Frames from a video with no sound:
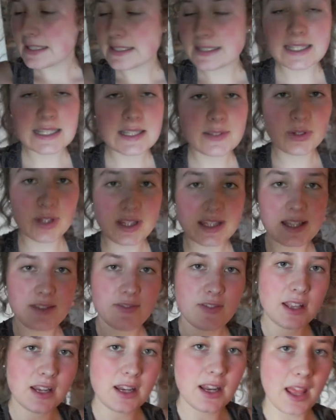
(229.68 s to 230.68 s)
Six
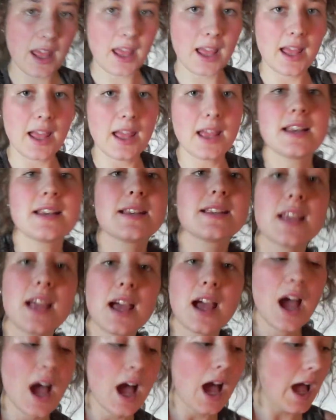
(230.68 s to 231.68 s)
forty-seven, and
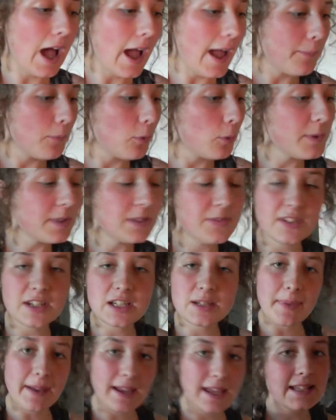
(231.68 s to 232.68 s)
I'm almost
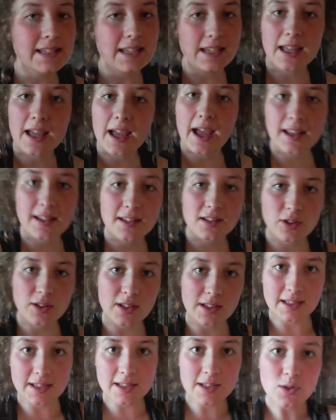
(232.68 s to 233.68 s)
finished making dinner and so
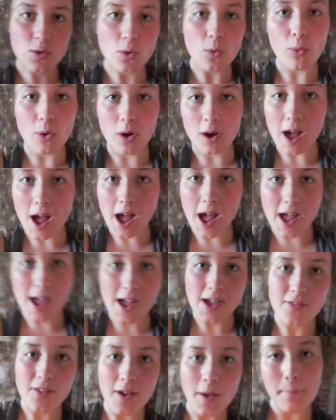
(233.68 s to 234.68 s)
this is what
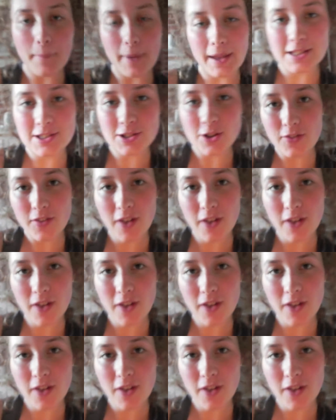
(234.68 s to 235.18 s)
I've made so